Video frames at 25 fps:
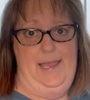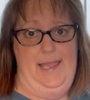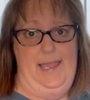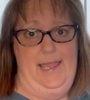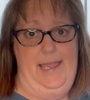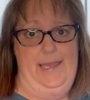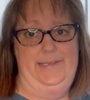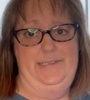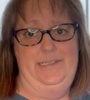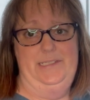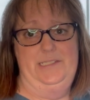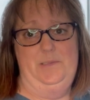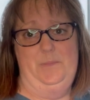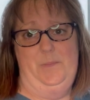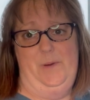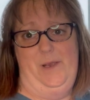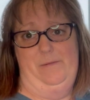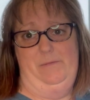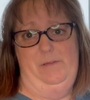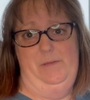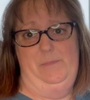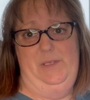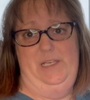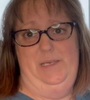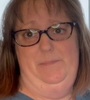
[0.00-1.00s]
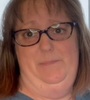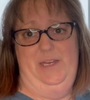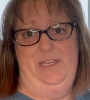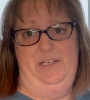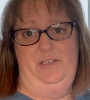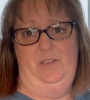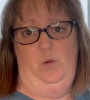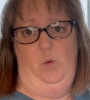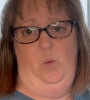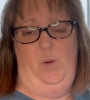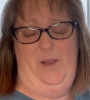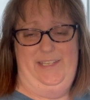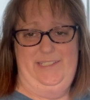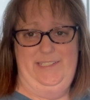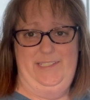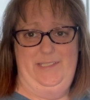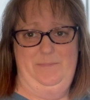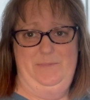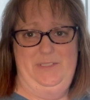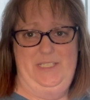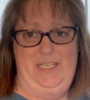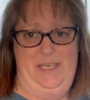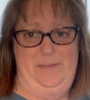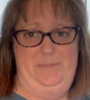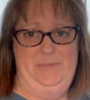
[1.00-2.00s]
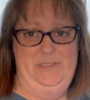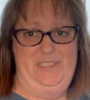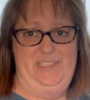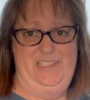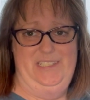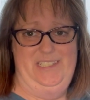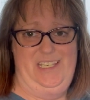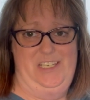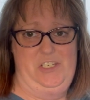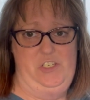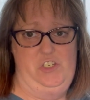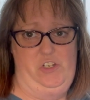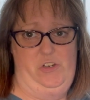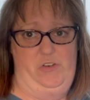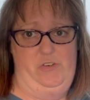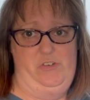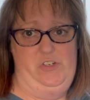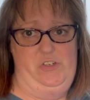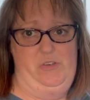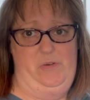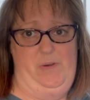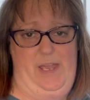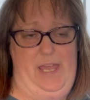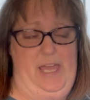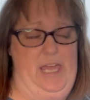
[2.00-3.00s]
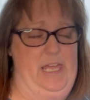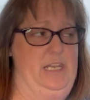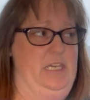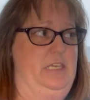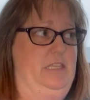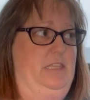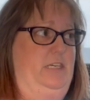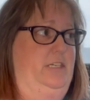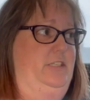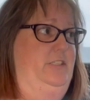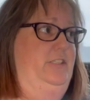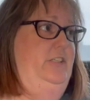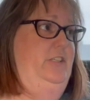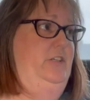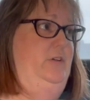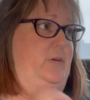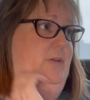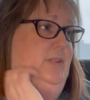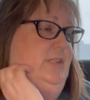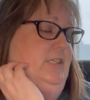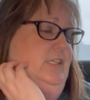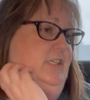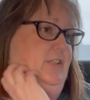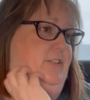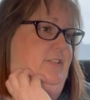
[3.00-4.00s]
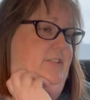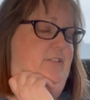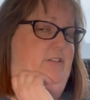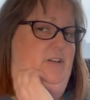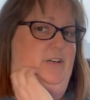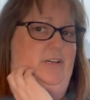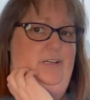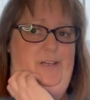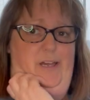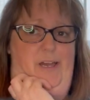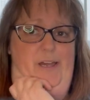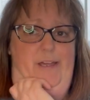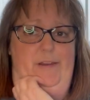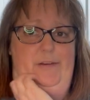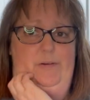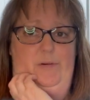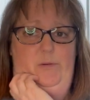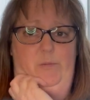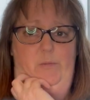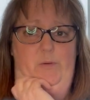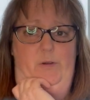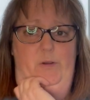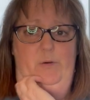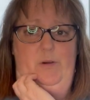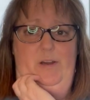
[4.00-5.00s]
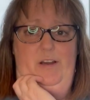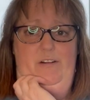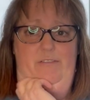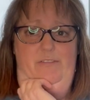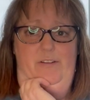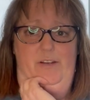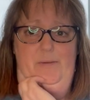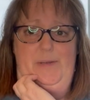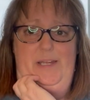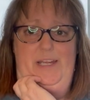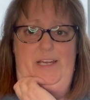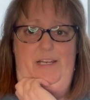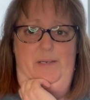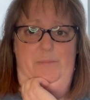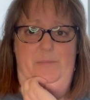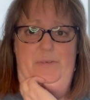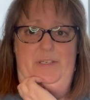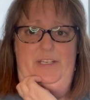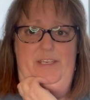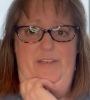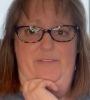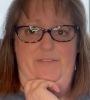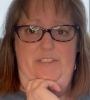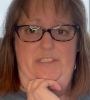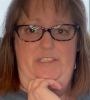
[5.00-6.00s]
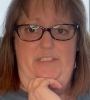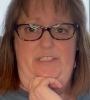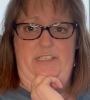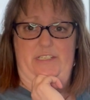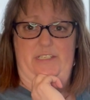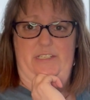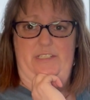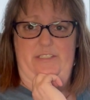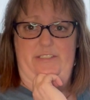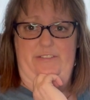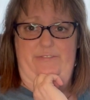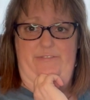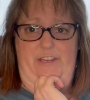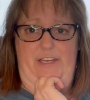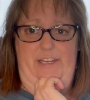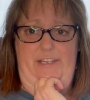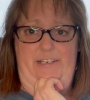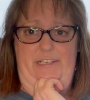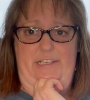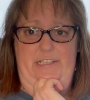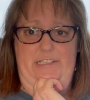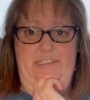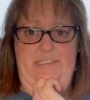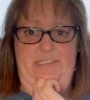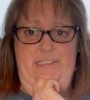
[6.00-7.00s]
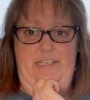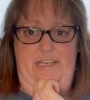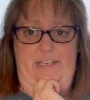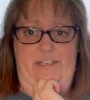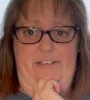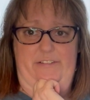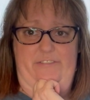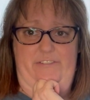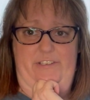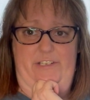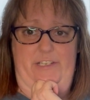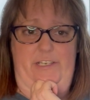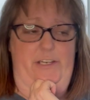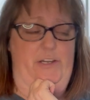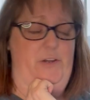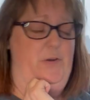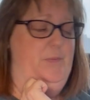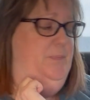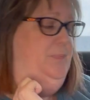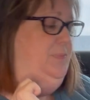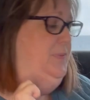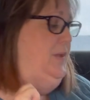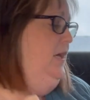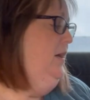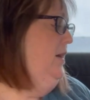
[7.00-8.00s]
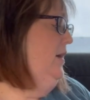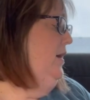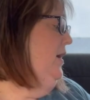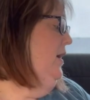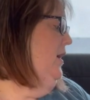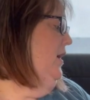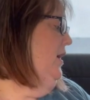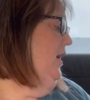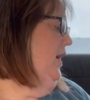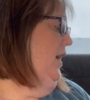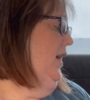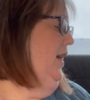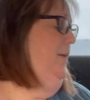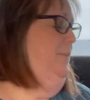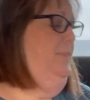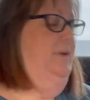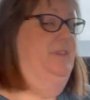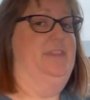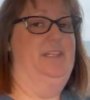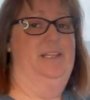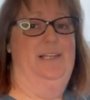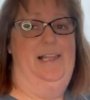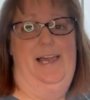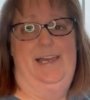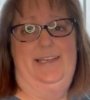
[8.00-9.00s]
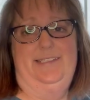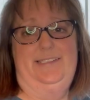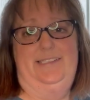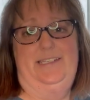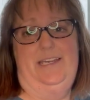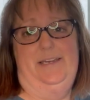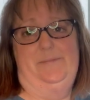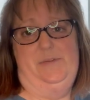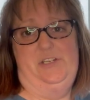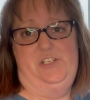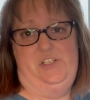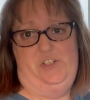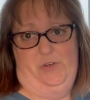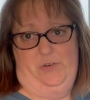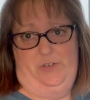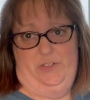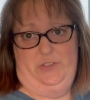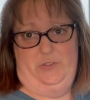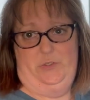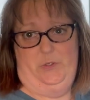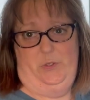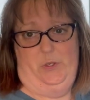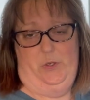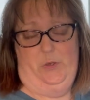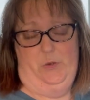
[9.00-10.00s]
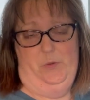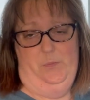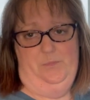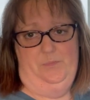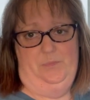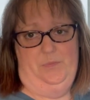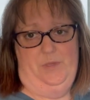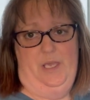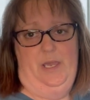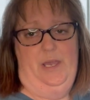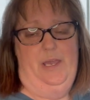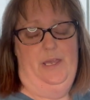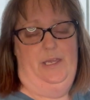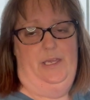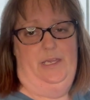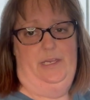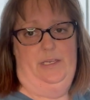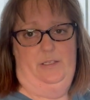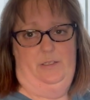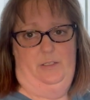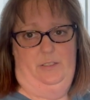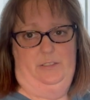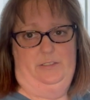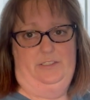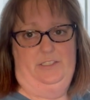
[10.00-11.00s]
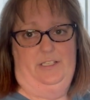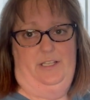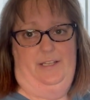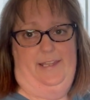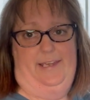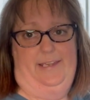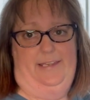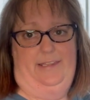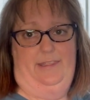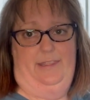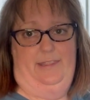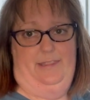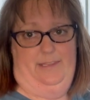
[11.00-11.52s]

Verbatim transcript: And it's probably been quite some time since I showed you anything to do with Deal Struck. I don't know how far back I'm going to have to dig to find this on a video. Uh, but the last time I showed it to you, it looked like